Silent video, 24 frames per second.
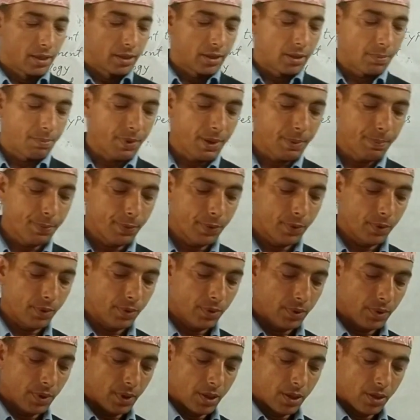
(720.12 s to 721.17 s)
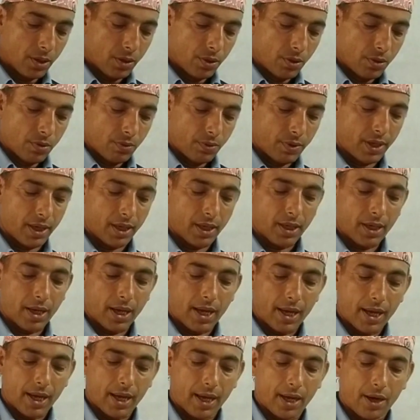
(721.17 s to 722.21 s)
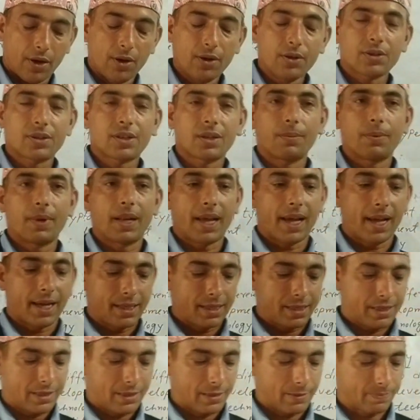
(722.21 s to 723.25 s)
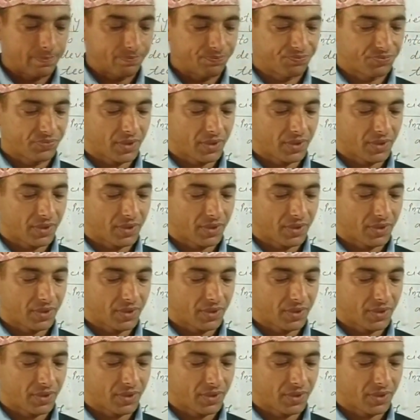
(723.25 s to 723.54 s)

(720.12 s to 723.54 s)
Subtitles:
the people were uncivilized